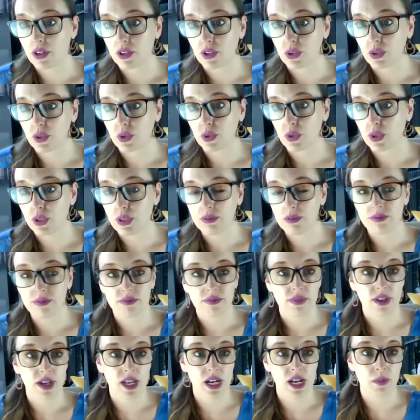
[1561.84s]
on Google
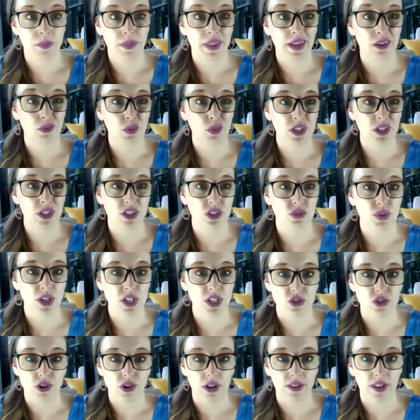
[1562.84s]
and I'm like, what is this
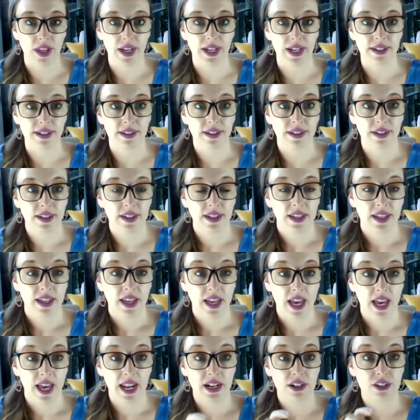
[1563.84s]
restaurant like?
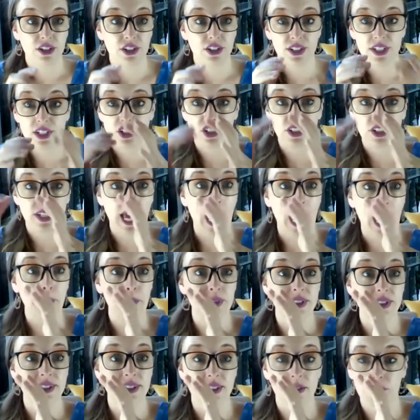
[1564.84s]
And it just
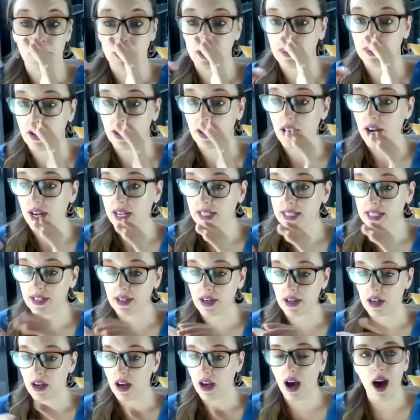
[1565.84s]
happens to be there. I
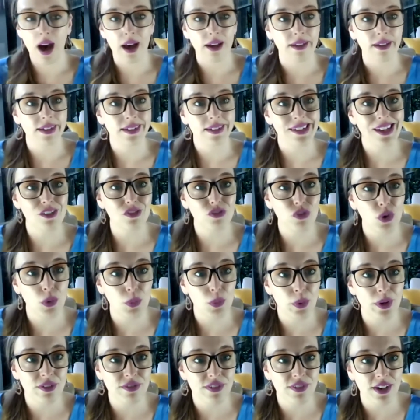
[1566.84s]
click on it. It's got
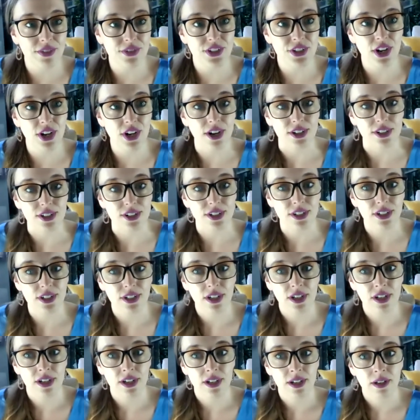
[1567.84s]
4.5 stars.
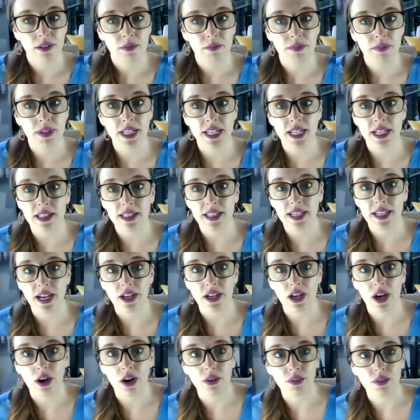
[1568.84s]
Immediately I
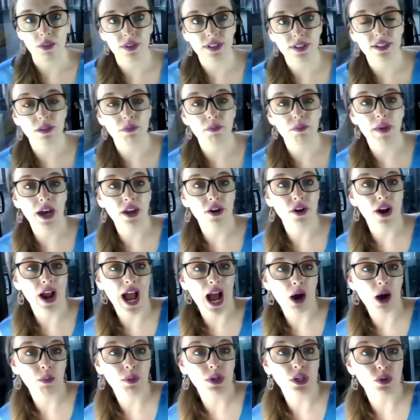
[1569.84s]
go, doesn't matter
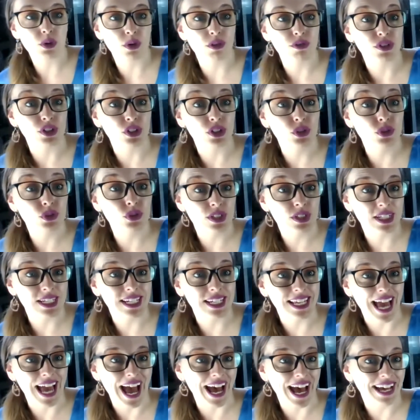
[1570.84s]
how many reviews
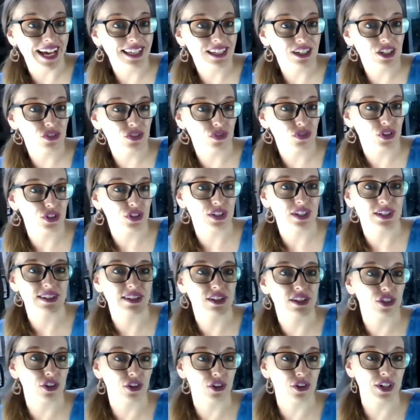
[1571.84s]
it has
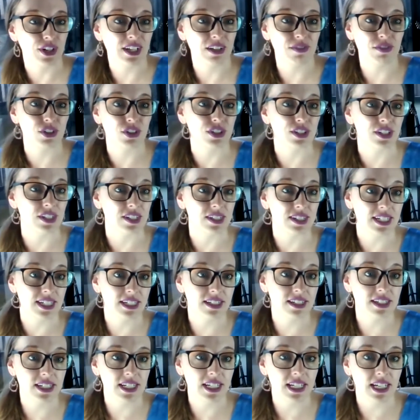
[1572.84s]
versus 30 versus
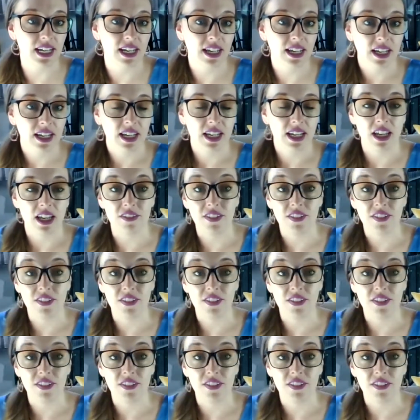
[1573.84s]
60. Yep.